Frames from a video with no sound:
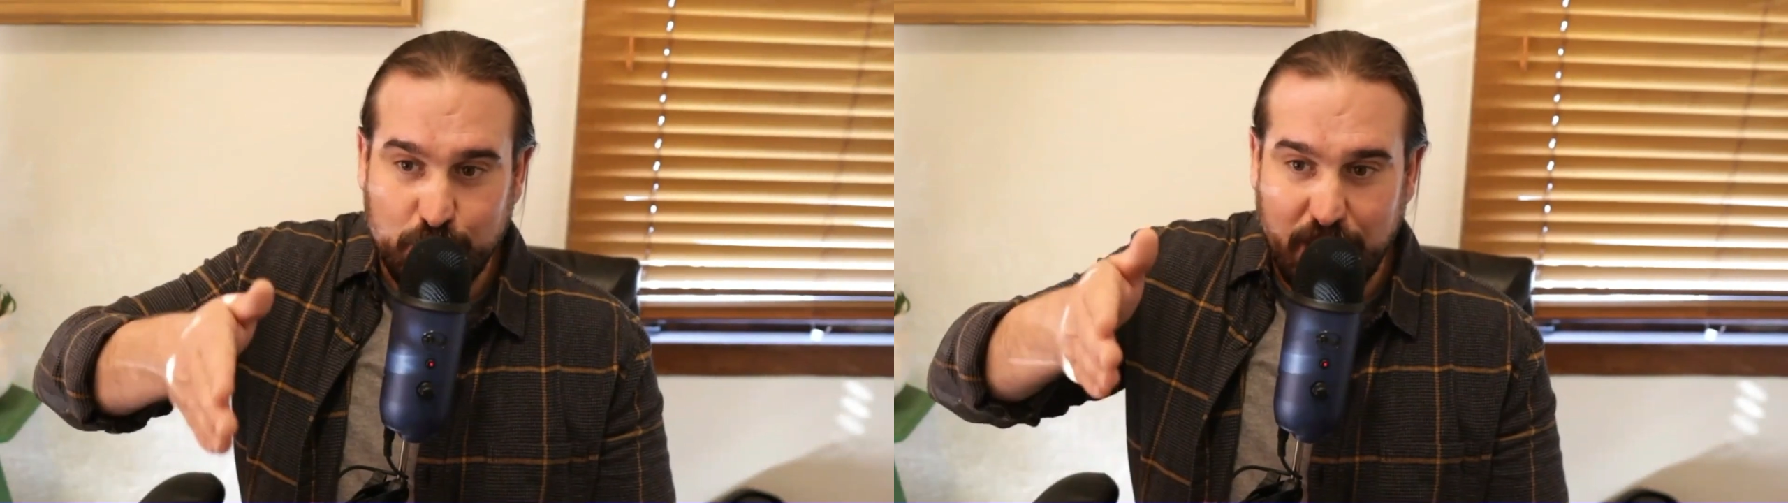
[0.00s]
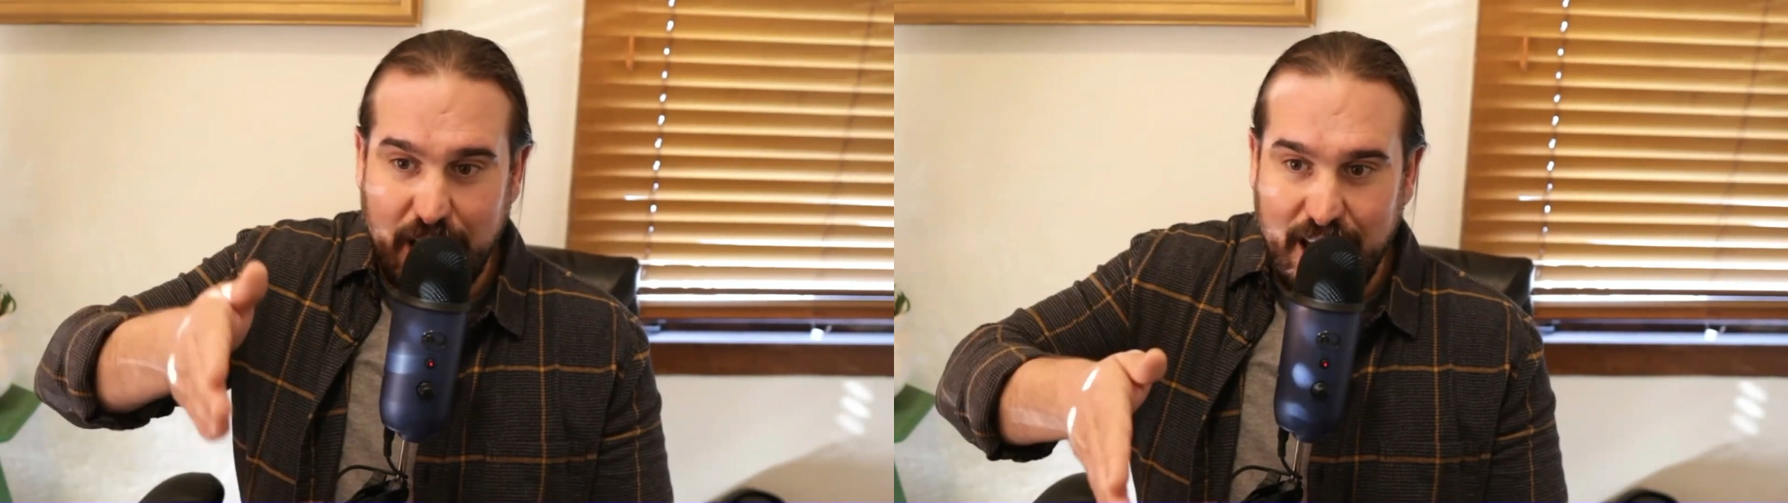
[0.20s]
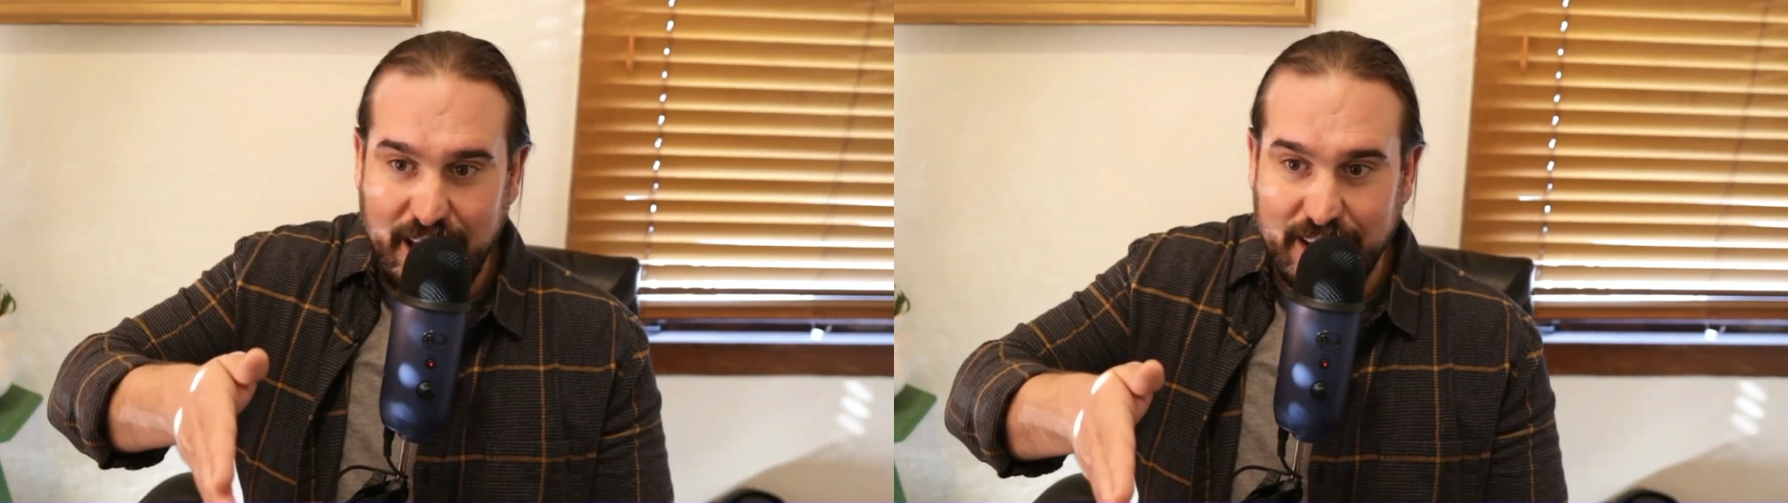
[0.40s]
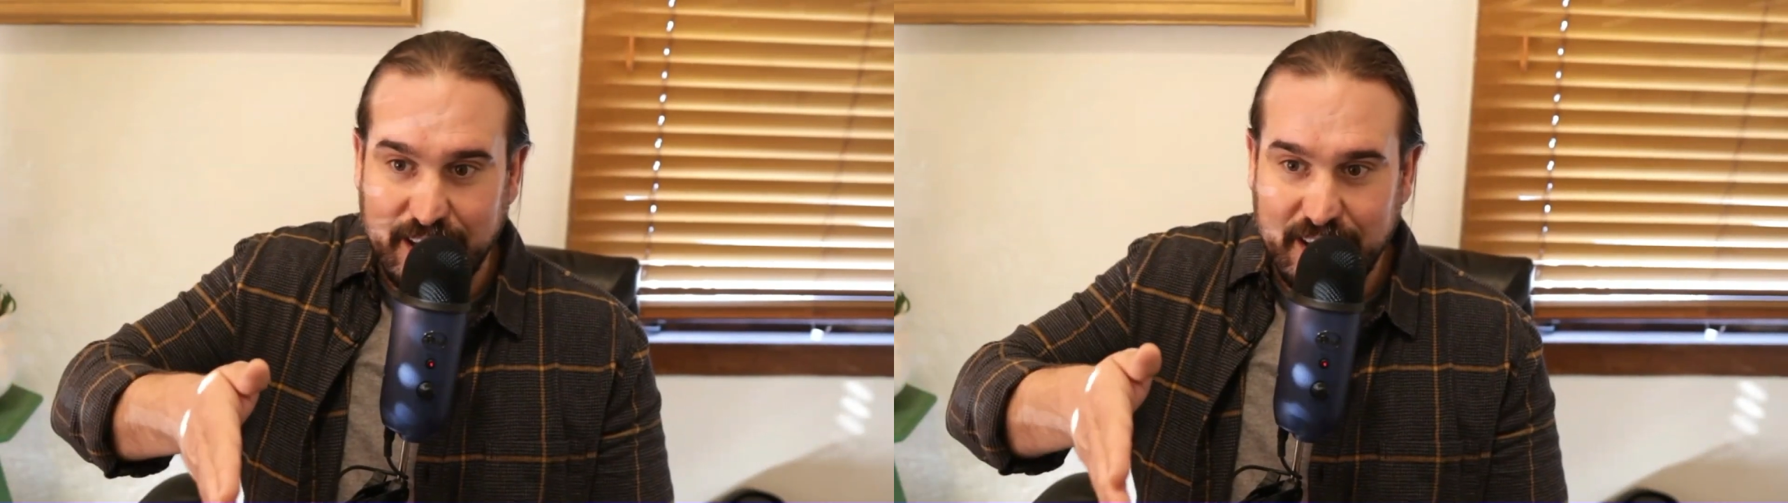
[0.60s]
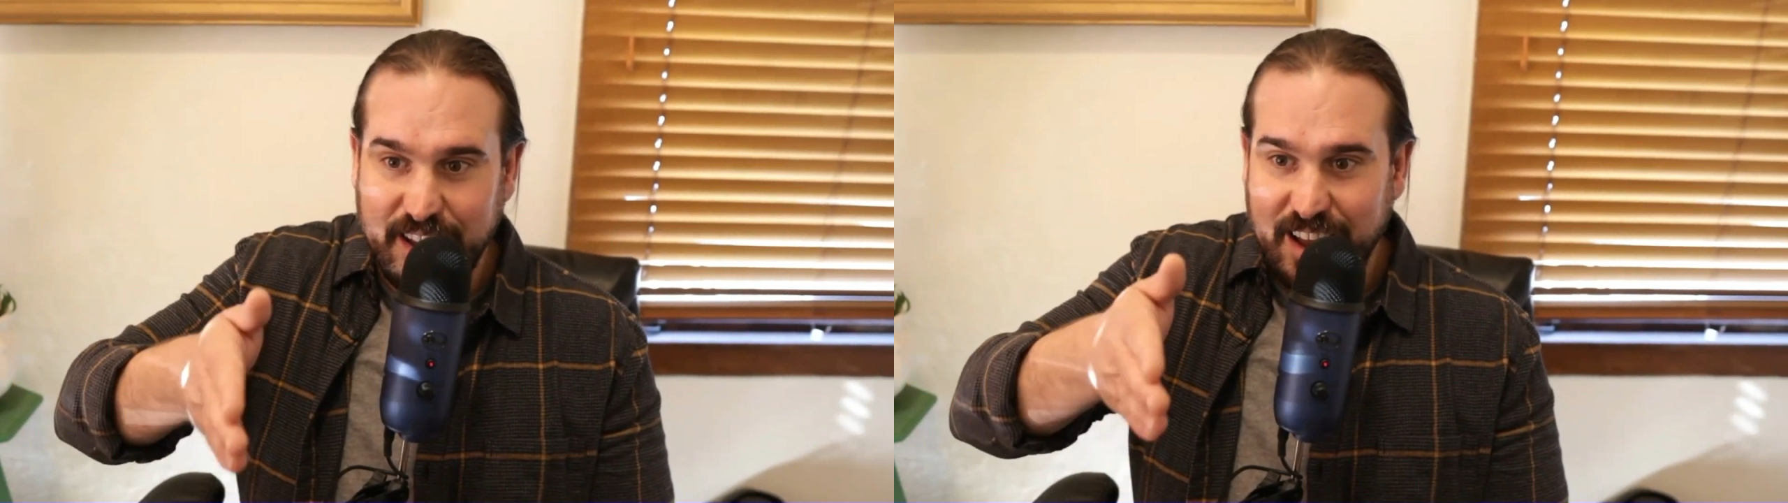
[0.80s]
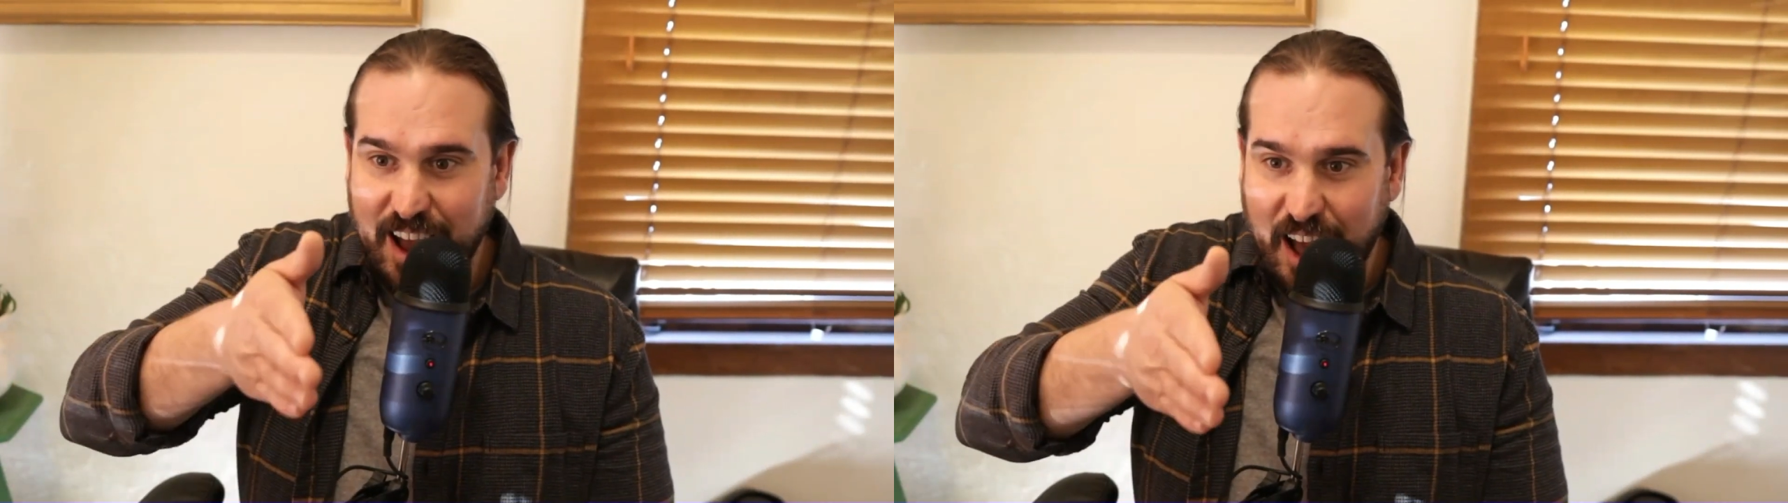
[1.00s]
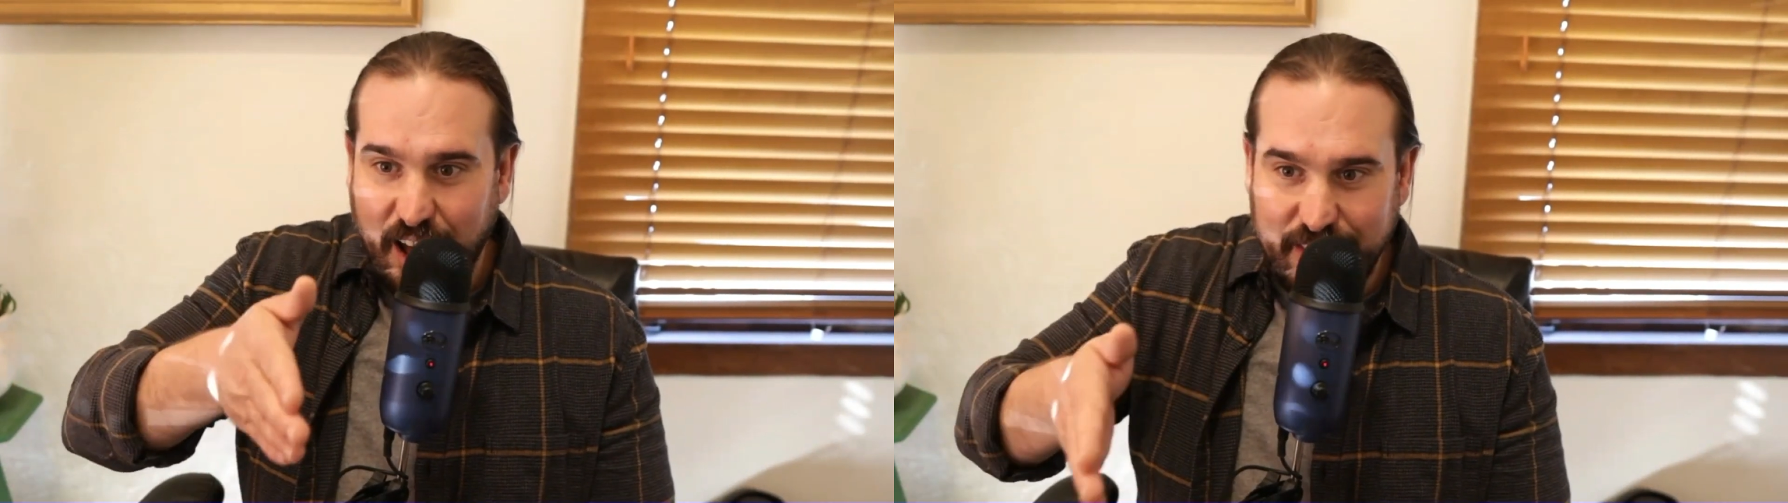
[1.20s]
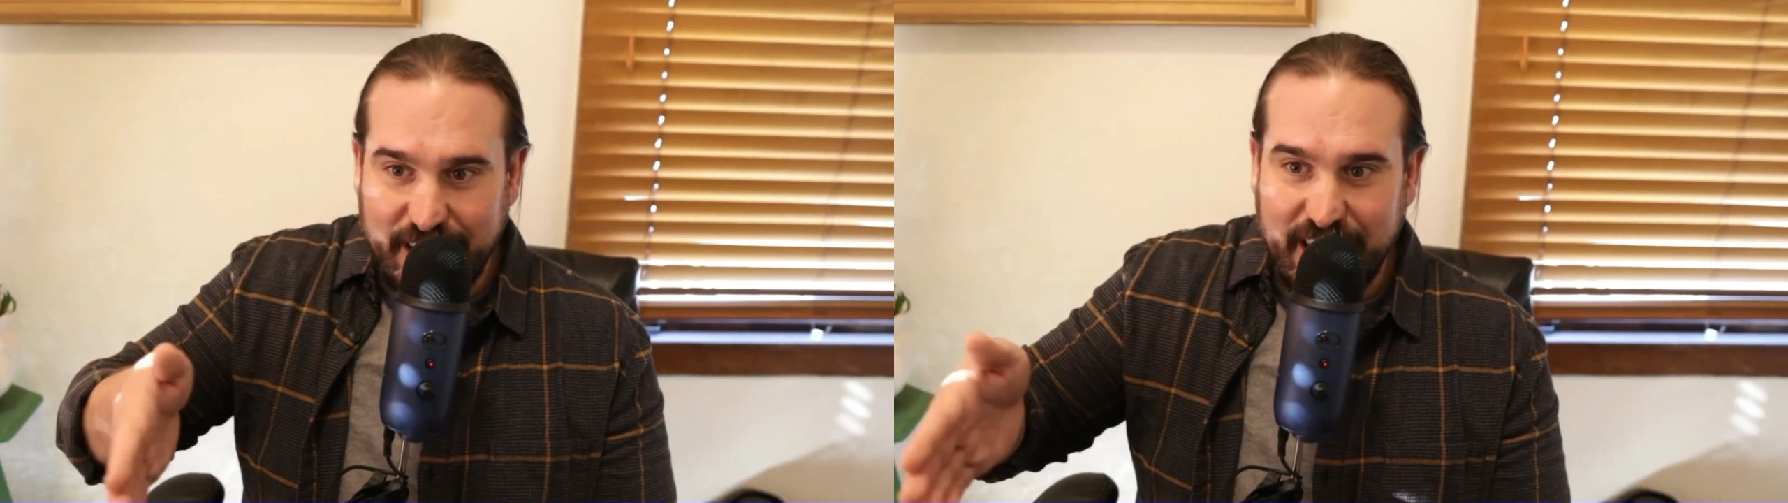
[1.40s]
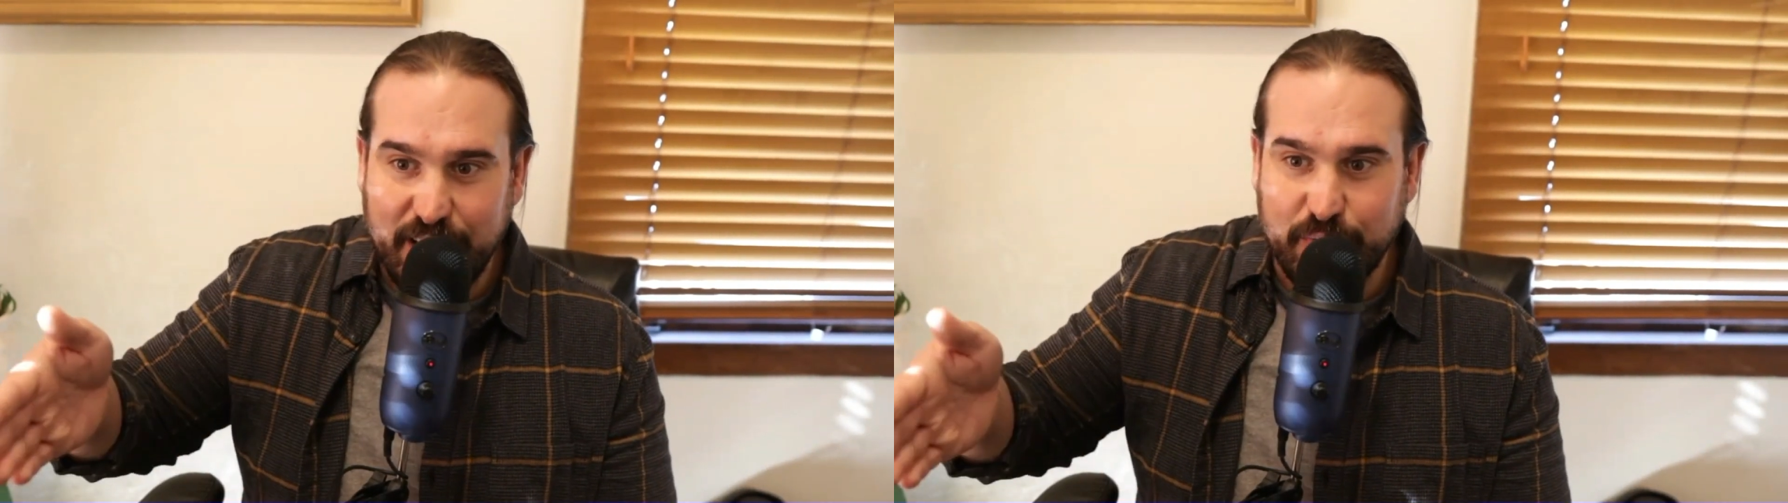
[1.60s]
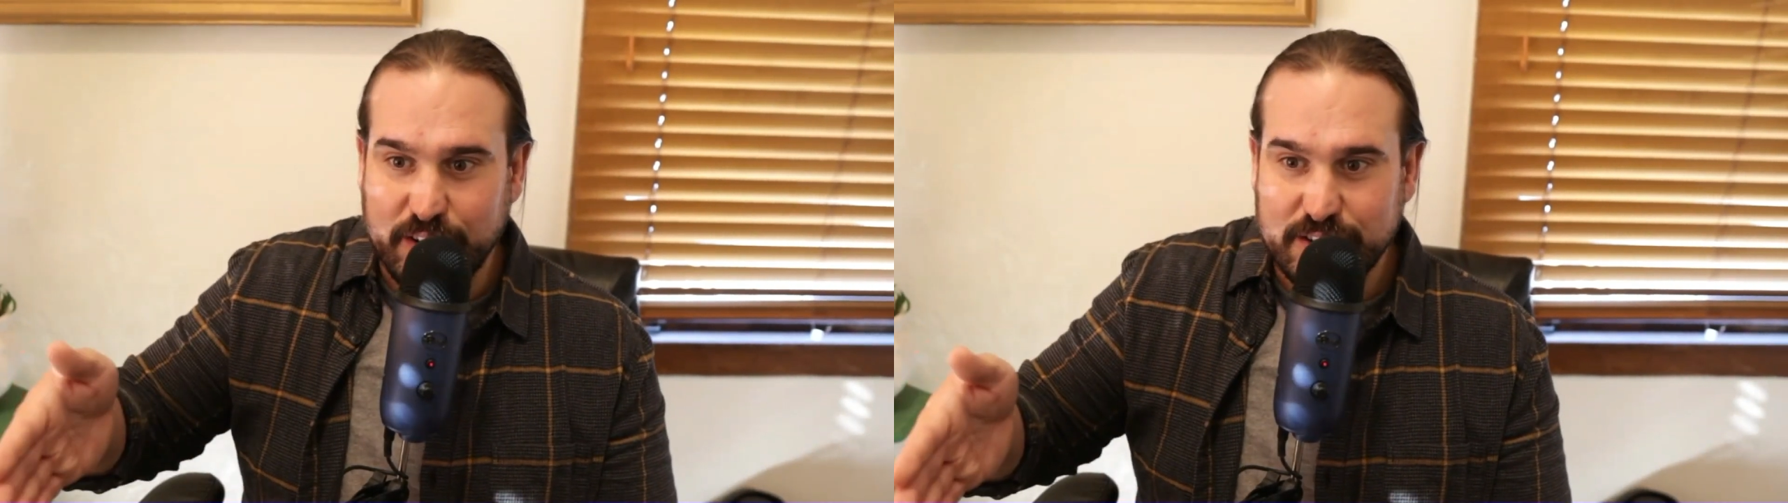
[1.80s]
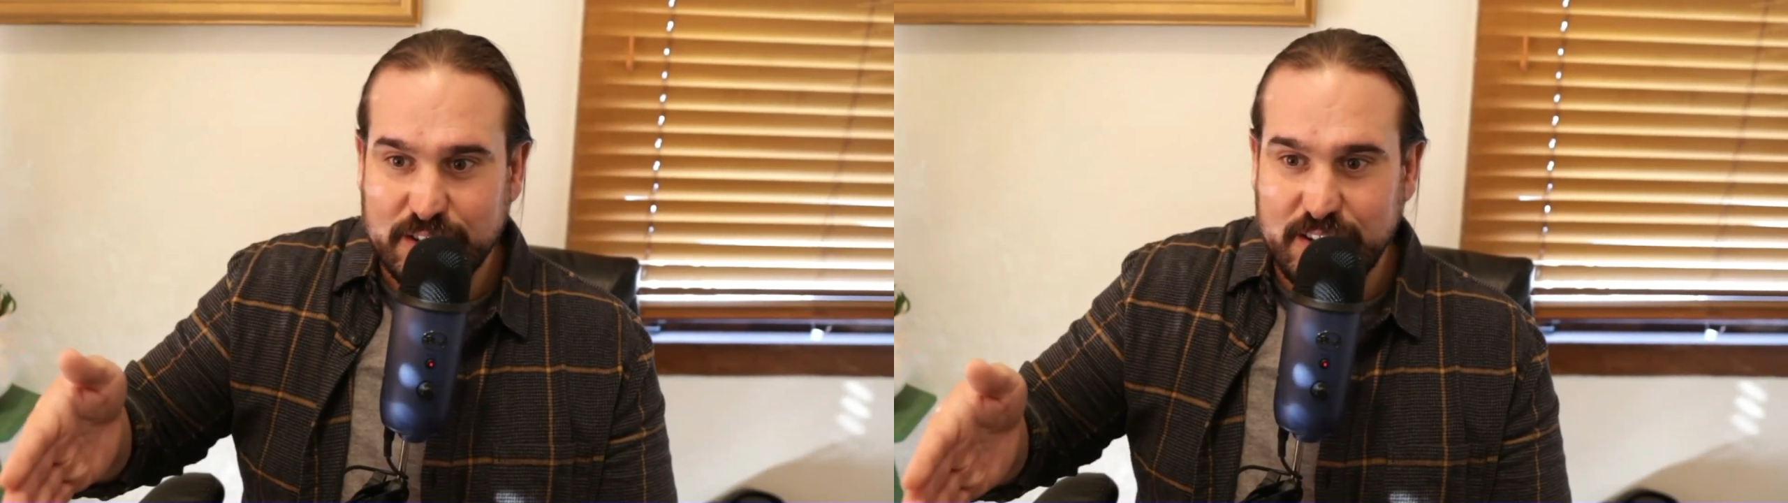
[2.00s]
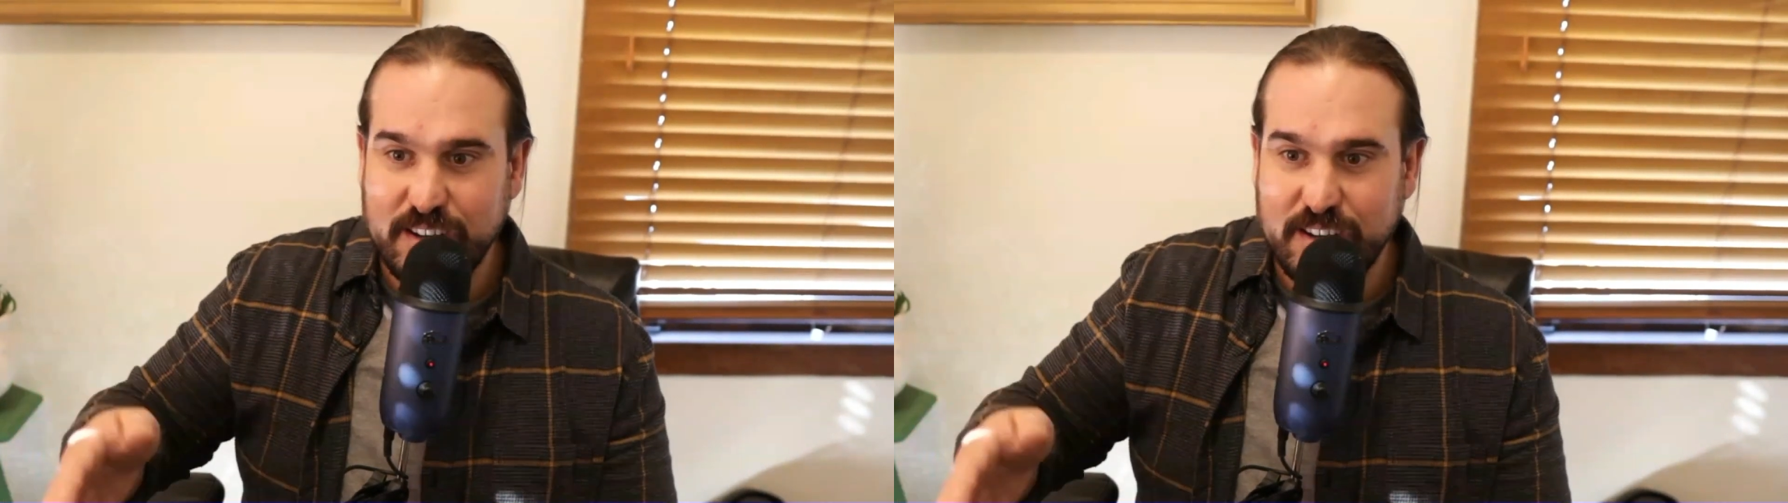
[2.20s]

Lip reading: lie on that average.